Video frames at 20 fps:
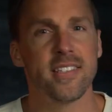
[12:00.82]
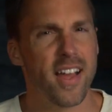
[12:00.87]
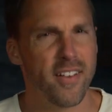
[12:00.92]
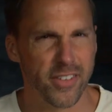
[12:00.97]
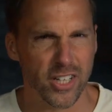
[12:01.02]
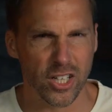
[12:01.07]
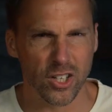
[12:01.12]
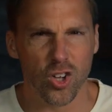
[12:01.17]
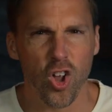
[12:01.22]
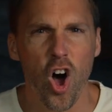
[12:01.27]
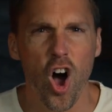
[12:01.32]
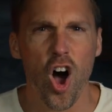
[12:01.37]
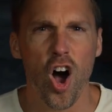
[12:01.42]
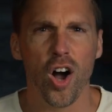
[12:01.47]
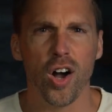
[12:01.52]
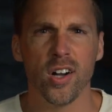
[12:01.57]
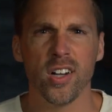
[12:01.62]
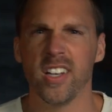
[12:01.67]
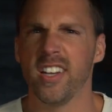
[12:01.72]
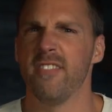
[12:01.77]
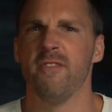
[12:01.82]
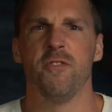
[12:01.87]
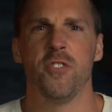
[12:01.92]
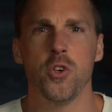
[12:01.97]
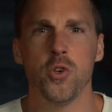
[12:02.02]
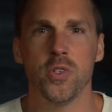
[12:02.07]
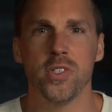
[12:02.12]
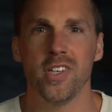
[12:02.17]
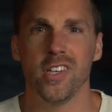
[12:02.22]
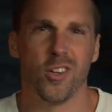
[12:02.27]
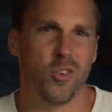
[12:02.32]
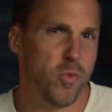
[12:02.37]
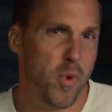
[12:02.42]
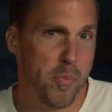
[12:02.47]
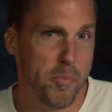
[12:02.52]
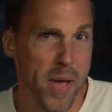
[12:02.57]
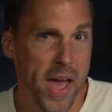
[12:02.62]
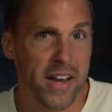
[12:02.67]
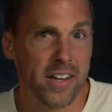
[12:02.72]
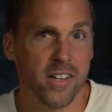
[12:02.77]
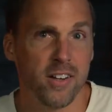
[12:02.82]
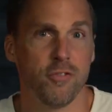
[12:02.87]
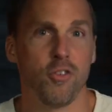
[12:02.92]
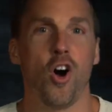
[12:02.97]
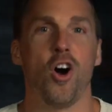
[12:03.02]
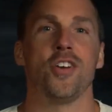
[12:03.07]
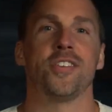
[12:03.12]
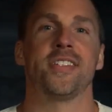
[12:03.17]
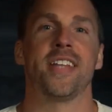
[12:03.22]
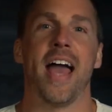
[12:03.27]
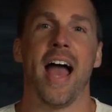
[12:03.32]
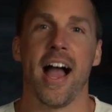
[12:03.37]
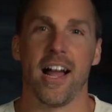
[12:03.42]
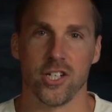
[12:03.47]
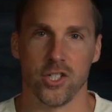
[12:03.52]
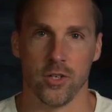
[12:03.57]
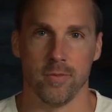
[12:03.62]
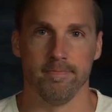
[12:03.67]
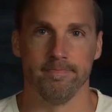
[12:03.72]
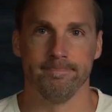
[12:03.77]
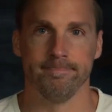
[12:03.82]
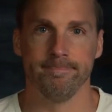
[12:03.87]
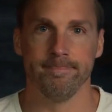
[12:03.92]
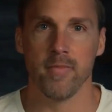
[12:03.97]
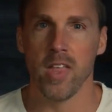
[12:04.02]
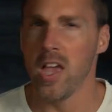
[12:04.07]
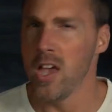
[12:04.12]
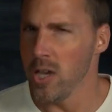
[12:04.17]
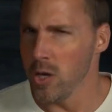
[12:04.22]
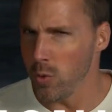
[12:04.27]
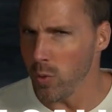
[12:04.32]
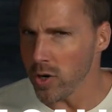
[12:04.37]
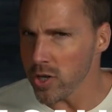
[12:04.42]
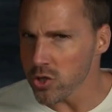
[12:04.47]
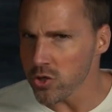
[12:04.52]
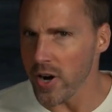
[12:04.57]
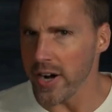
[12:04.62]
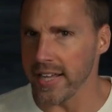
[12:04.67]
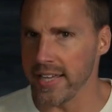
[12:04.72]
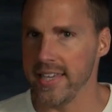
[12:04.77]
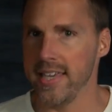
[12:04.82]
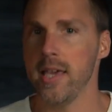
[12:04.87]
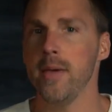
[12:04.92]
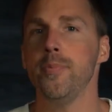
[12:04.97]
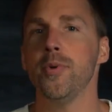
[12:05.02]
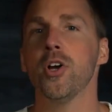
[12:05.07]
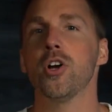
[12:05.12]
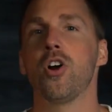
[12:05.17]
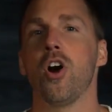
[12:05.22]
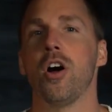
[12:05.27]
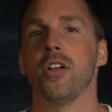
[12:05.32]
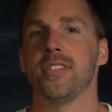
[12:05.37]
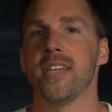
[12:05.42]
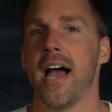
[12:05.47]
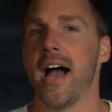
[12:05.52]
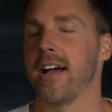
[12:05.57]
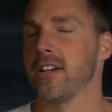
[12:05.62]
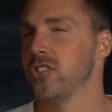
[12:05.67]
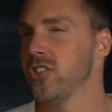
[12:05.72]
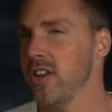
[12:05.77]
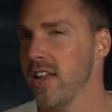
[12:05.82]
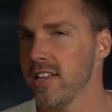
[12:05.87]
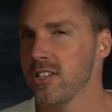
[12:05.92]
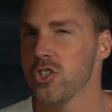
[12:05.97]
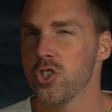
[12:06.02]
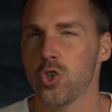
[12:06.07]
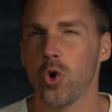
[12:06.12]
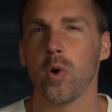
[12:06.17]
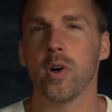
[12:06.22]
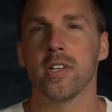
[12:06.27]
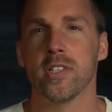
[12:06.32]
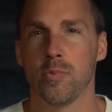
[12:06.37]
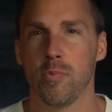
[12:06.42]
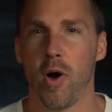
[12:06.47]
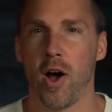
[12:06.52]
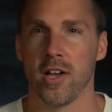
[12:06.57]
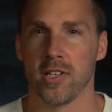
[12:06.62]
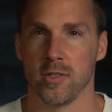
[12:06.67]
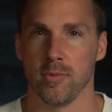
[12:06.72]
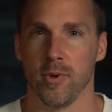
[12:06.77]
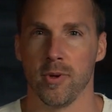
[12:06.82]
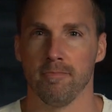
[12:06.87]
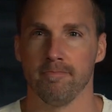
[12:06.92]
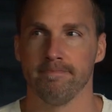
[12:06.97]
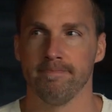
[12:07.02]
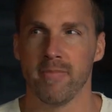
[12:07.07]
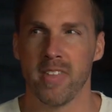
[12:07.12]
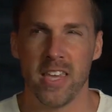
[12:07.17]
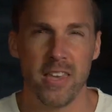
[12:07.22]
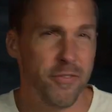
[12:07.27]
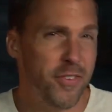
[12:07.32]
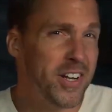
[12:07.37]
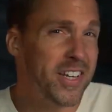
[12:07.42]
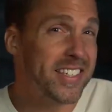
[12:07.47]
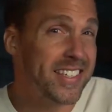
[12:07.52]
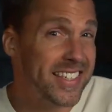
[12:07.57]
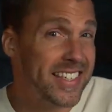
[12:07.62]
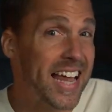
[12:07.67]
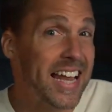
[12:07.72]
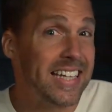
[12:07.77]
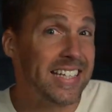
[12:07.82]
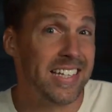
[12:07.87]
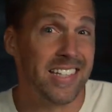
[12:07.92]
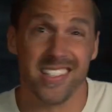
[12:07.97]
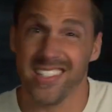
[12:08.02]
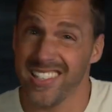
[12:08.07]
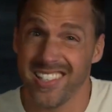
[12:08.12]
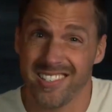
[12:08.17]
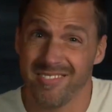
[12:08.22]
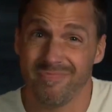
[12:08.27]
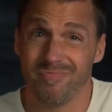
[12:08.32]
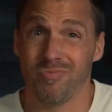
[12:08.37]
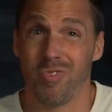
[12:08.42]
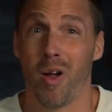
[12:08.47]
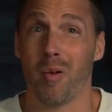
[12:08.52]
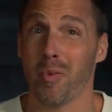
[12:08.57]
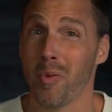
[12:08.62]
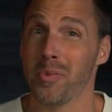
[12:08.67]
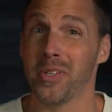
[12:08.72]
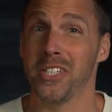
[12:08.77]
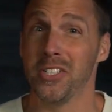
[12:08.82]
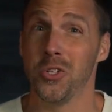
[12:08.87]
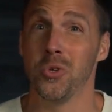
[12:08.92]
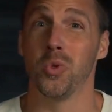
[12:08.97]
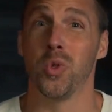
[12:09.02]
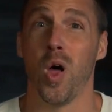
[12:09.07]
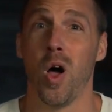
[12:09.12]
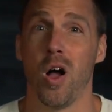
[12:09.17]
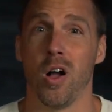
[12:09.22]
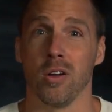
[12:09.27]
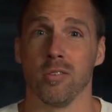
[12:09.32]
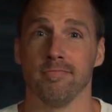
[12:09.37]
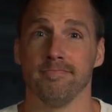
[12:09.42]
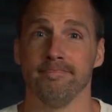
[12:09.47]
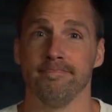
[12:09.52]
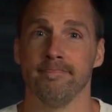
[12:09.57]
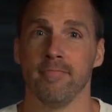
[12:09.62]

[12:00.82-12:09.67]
is having long, confusing, or repetitive calls to action. You want to try to keep your call to action as short as possible. Even a sentence is probably too long.